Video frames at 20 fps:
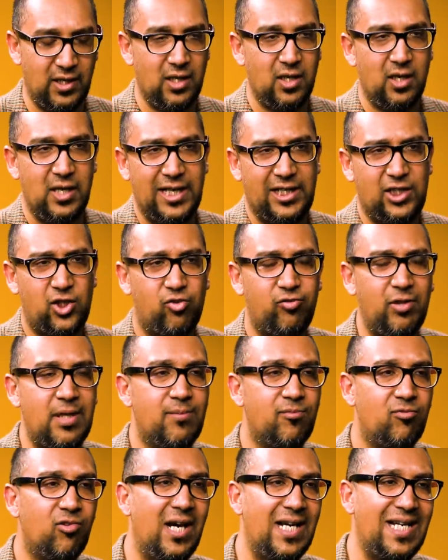extreme
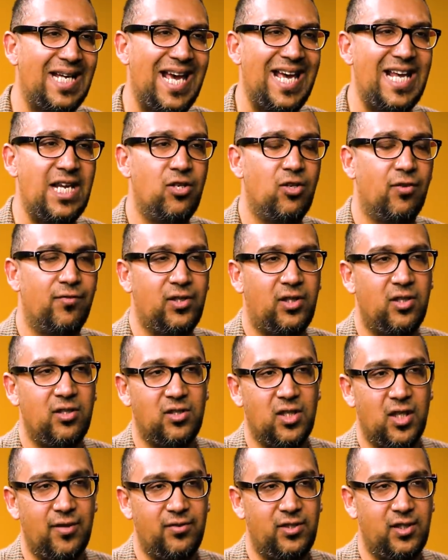right end of the
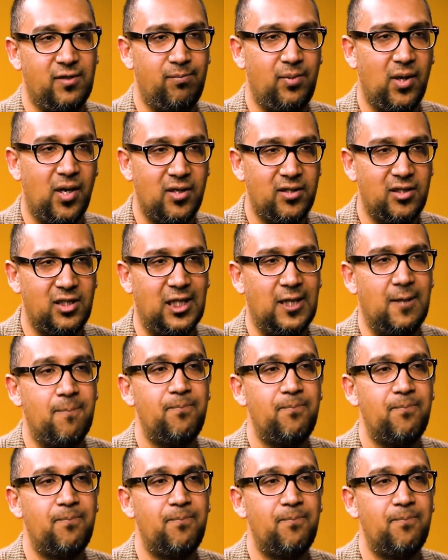Conservative Party.